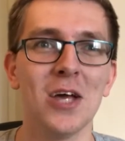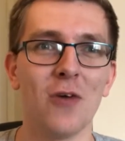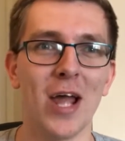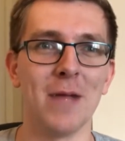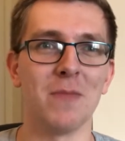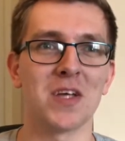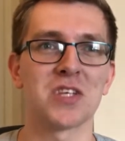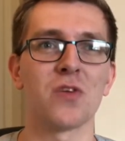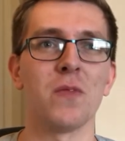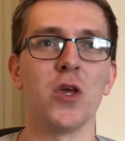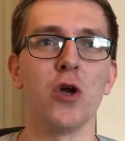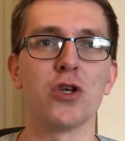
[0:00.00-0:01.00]
Right, this is
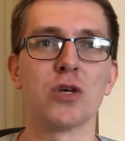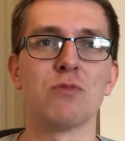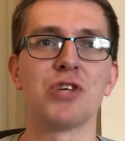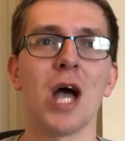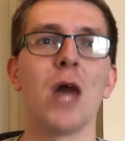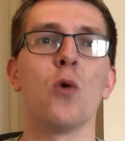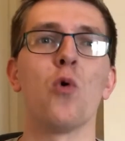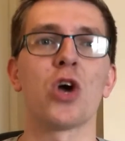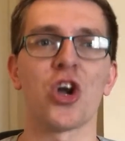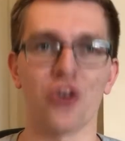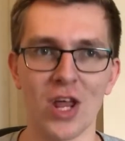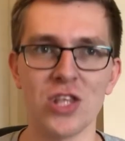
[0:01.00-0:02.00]
from the YouTube channel
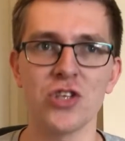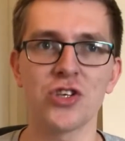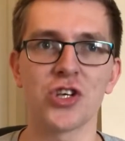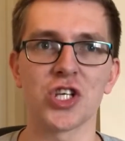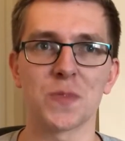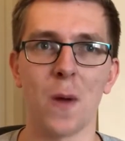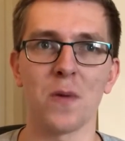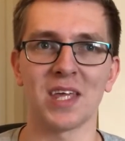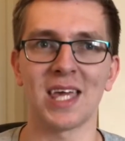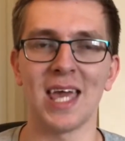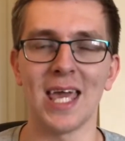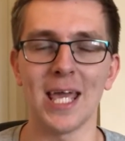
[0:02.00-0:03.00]
Kringe, spelled with a
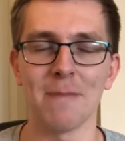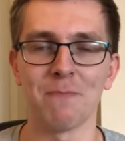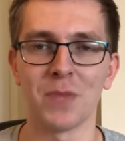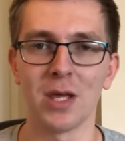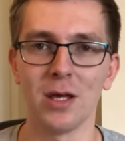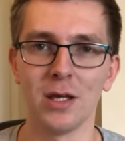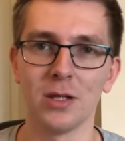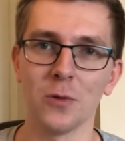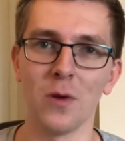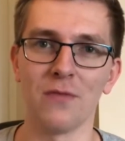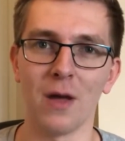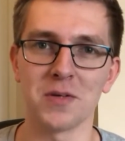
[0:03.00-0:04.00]
K.
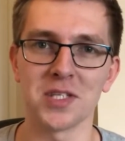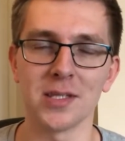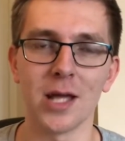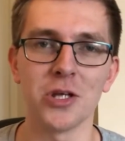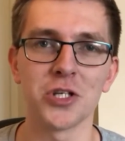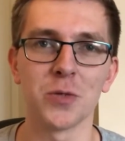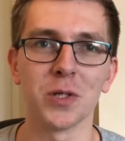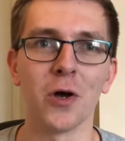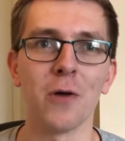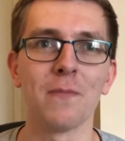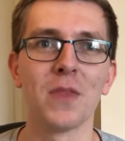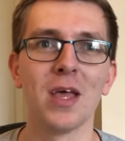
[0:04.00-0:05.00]
Don't know if that was intentional or
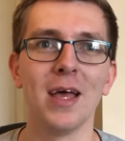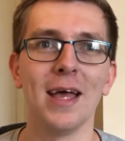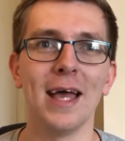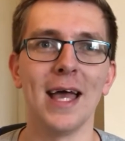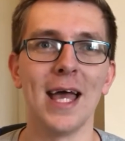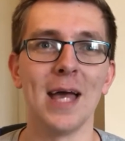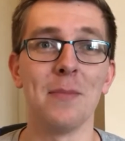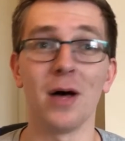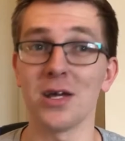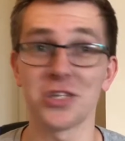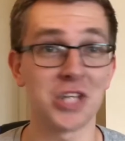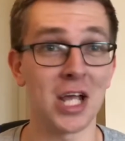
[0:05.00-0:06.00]
not. But
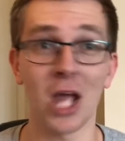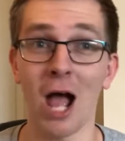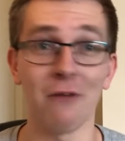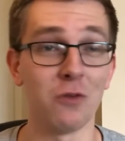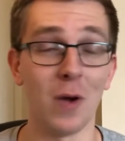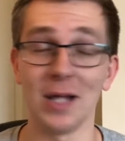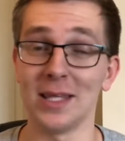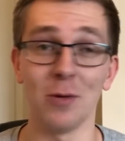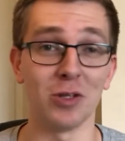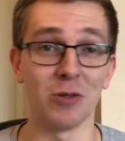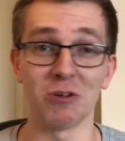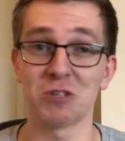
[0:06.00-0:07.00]
let's check it. I have no idea
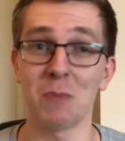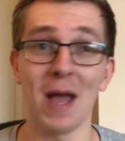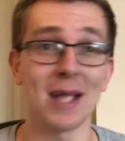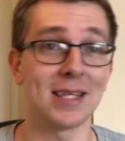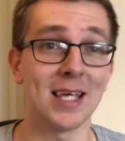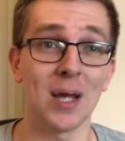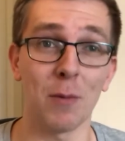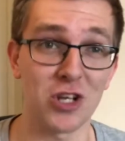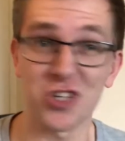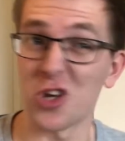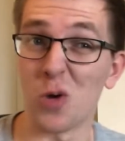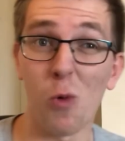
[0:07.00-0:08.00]
what to expect here. We're
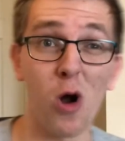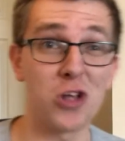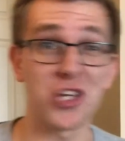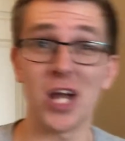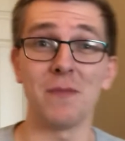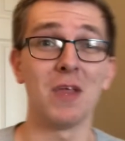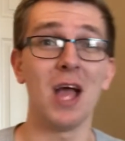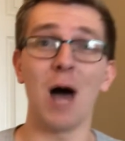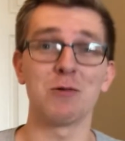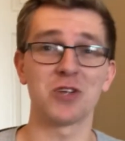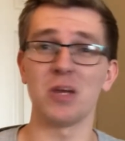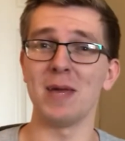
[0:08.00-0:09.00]
just going to watch it.
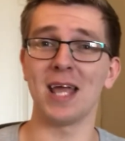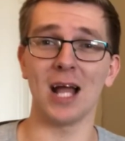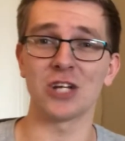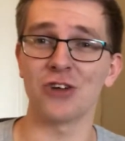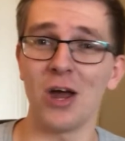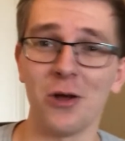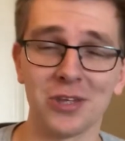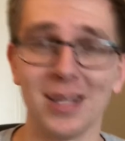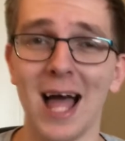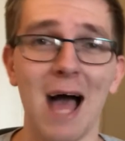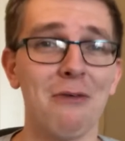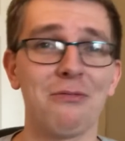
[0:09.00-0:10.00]
I was going to make it a try not to
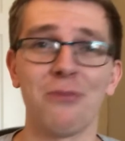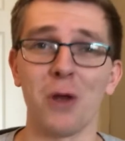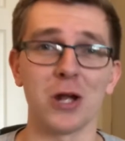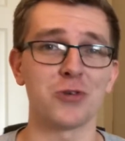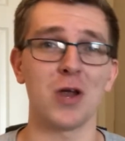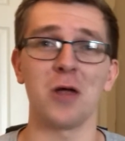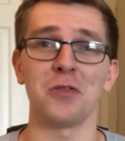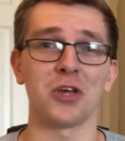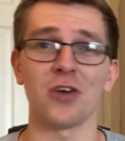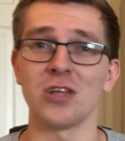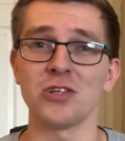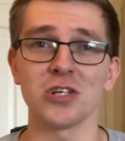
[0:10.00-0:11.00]
laugh or a try not to
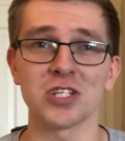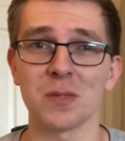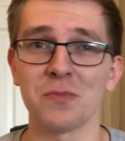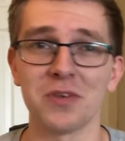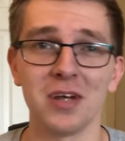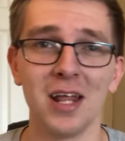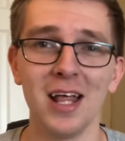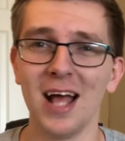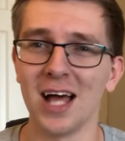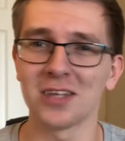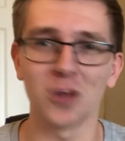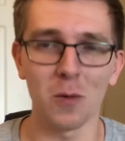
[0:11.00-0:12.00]
cringe or something.
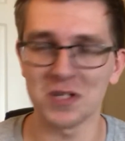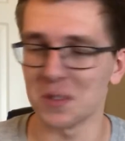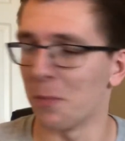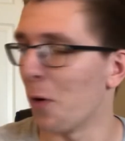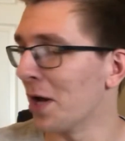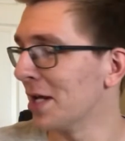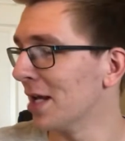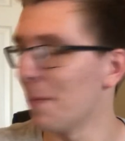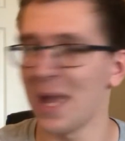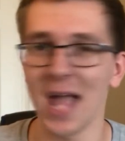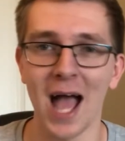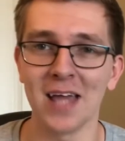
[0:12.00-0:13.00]
I thought, what's the point? It
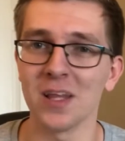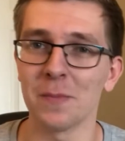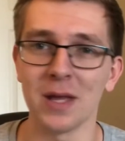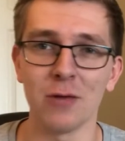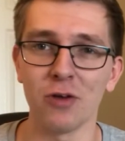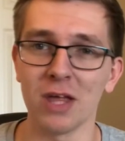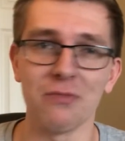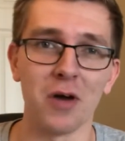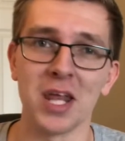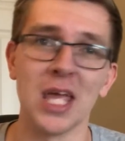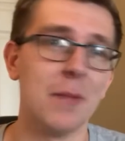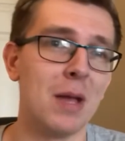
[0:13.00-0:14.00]
might either be really
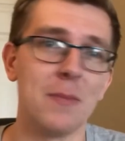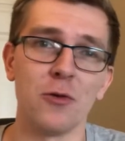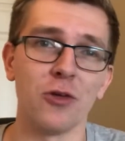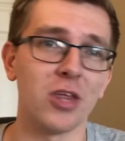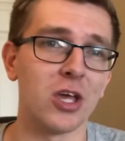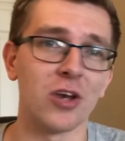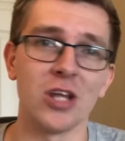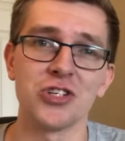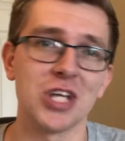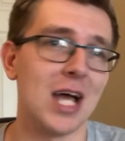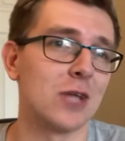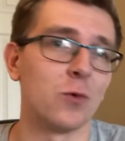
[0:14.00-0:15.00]
funny, it might be really
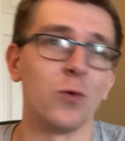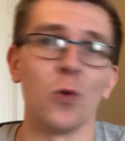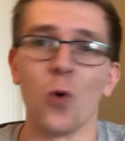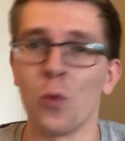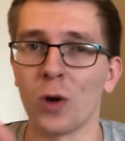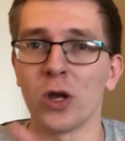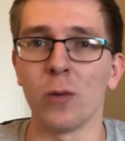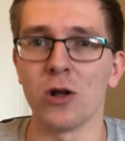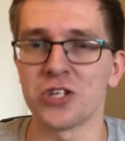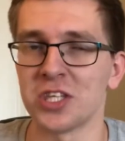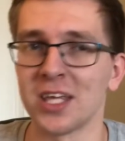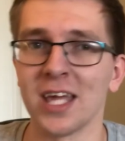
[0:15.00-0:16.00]
cringy. I don't know. We're going to
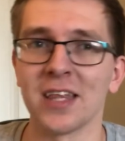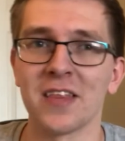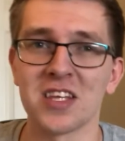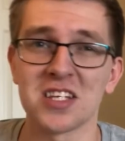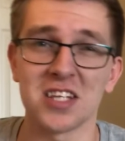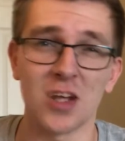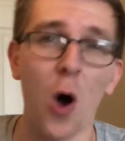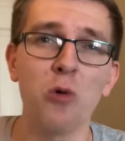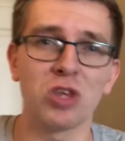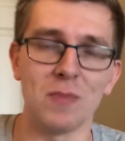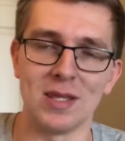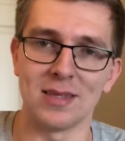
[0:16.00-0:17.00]
watch it together. This is an
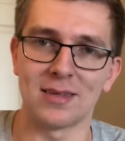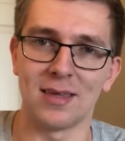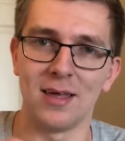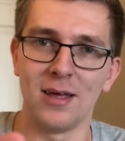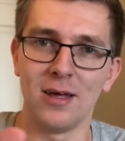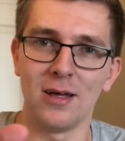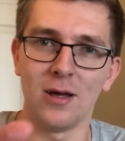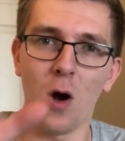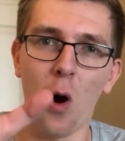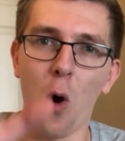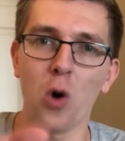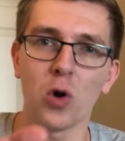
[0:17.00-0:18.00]
ultimate
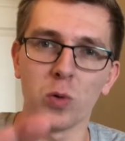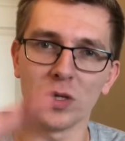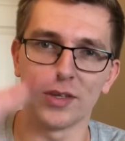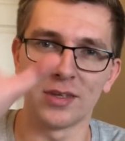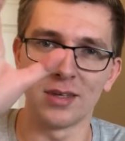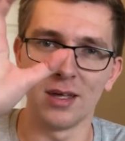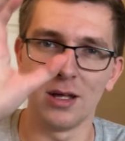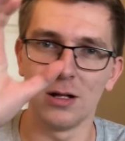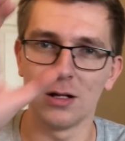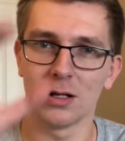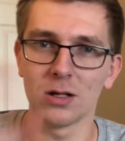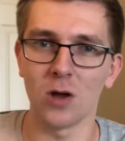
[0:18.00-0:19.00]
awkward
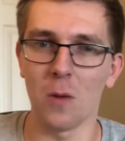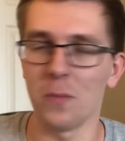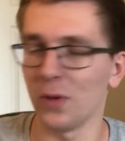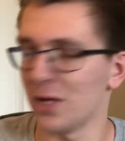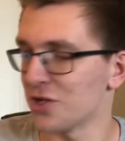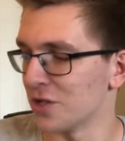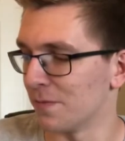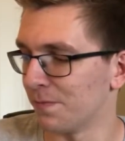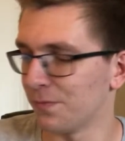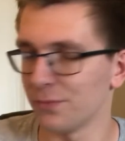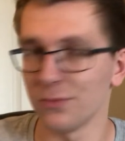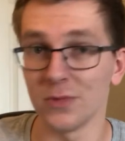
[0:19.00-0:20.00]
compilation.
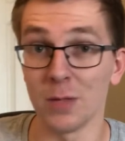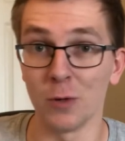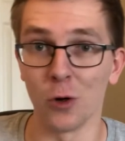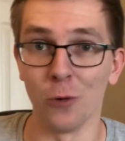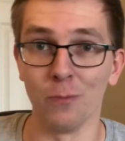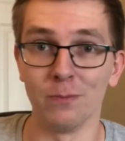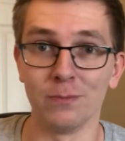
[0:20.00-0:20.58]
Here we go.